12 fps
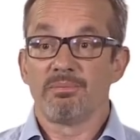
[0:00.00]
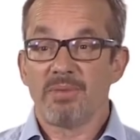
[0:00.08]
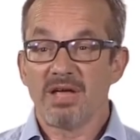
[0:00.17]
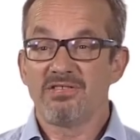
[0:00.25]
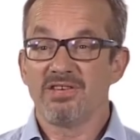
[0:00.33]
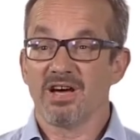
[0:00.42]

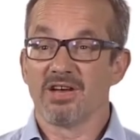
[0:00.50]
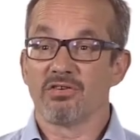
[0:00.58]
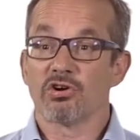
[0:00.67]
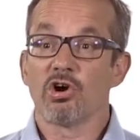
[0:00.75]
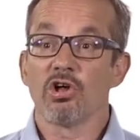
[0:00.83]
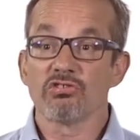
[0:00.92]
basically
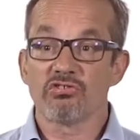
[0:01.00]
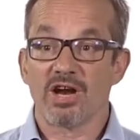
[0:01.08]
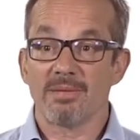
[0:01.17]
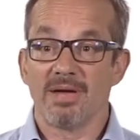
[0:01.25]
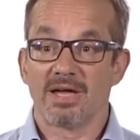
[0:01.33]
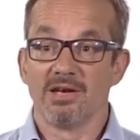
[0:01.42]
under a
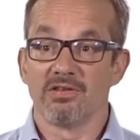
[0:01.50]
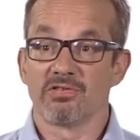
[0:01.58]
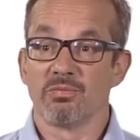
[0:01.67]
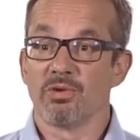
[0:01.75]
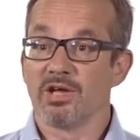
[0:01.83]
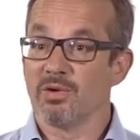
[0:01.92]
contract
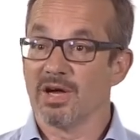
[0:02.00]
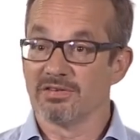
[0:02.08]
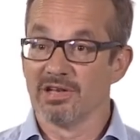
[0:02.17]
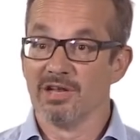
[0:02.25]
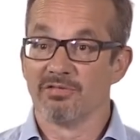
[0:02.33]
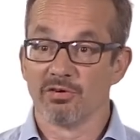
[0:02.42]
mechanism where you had
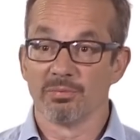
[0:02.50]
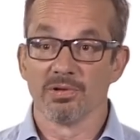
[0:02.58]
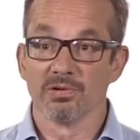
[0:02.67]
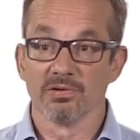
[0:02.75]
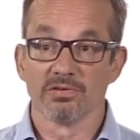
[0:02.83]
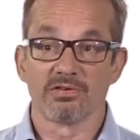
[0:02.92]

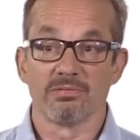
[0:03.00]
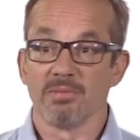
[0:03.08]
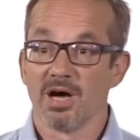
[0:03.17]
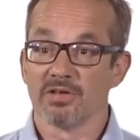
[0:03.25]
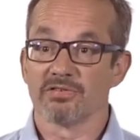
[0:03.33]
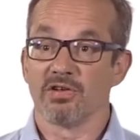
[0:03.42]
deliverables and
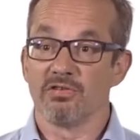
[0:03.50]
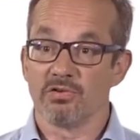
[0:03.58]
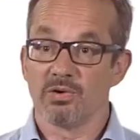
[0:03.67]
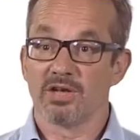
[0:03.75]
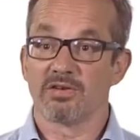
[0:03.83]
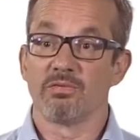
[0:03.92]
milestones
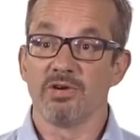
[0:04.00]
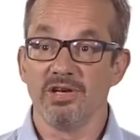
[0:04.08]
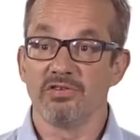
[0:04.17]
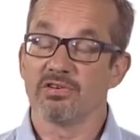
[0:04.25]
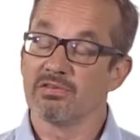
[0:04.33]
you had to reach,